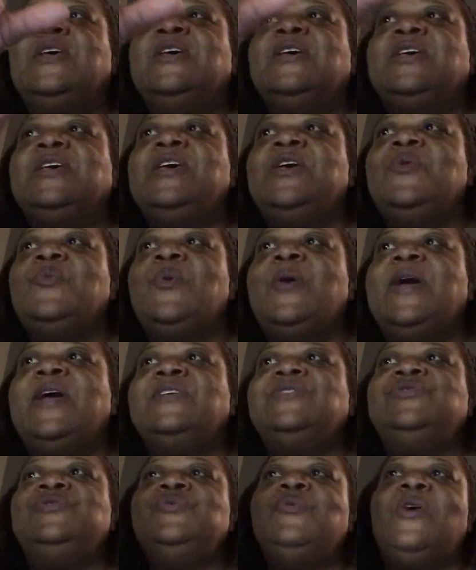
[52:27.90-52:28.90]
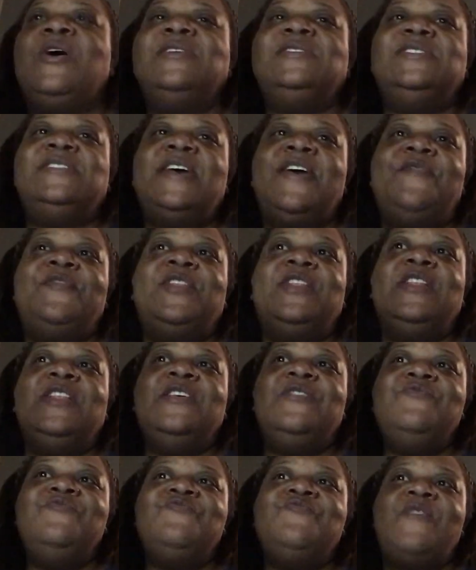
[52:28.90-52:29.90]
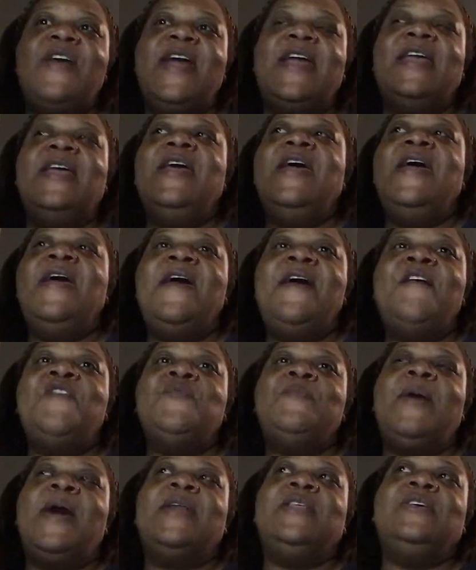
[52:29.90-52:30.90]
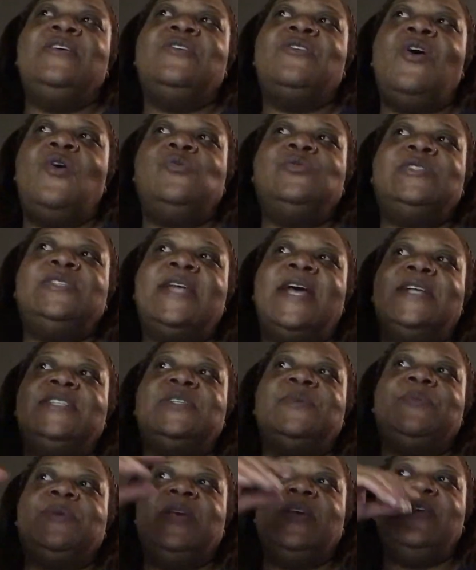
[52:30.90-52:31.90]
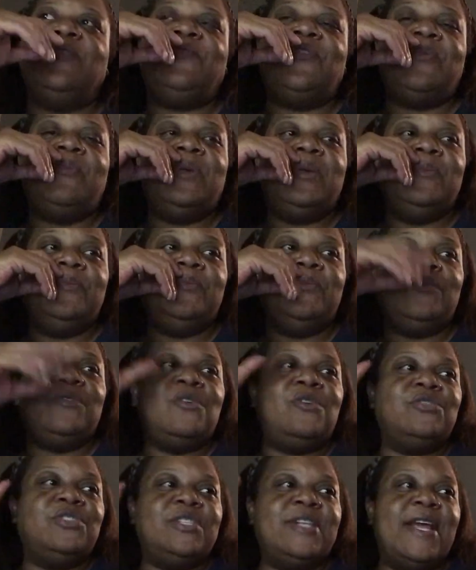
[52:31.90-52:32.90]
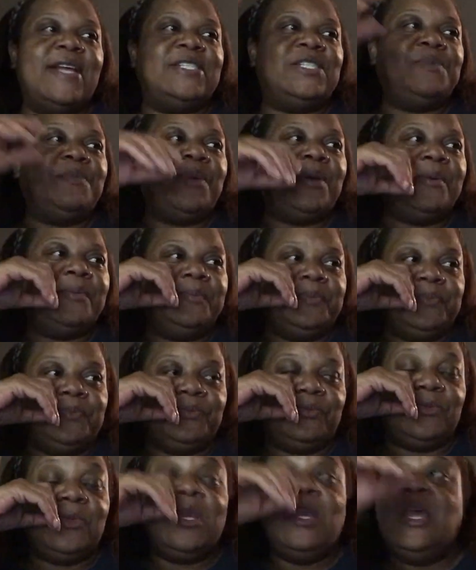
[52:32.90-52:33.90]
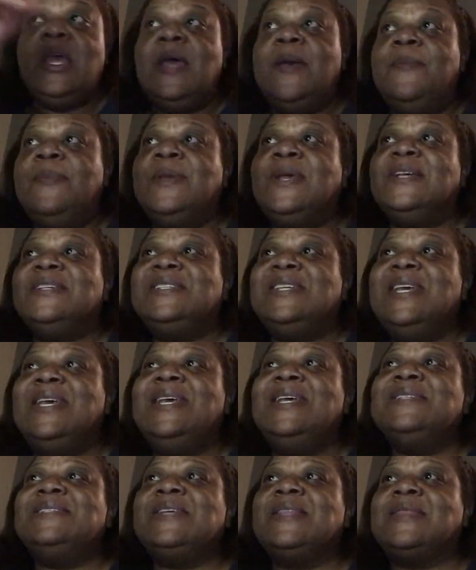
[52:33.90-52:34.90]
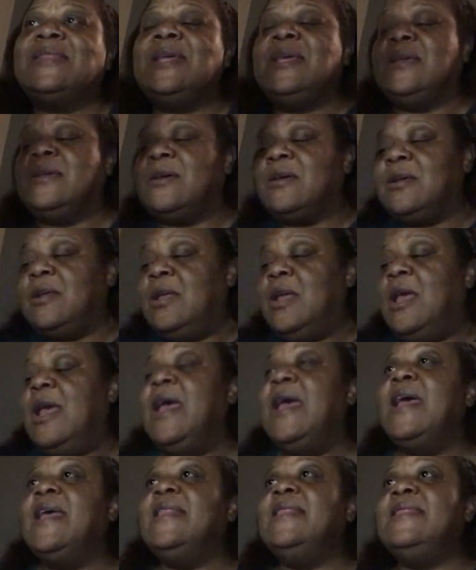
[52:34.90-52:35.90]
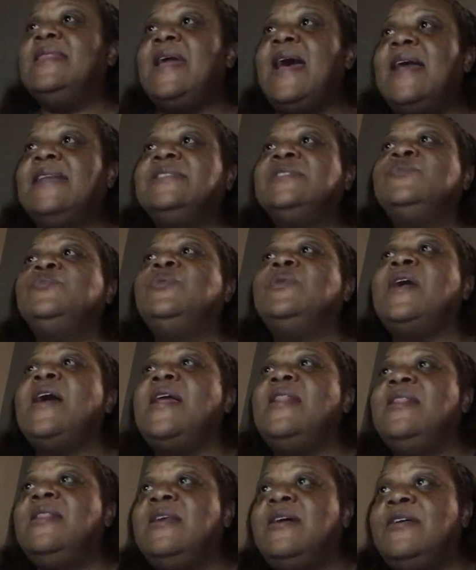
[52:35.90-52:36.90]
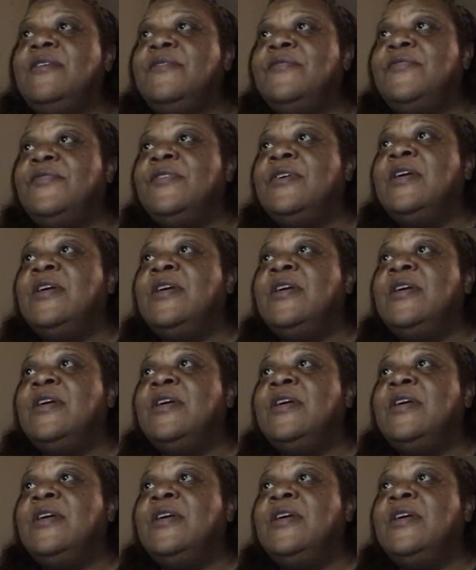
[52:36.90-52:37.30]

King Wade, you are definitely right. Everybody, go snatch up King from me. Go snatch him up. Because he is a thinker. And that's what I love.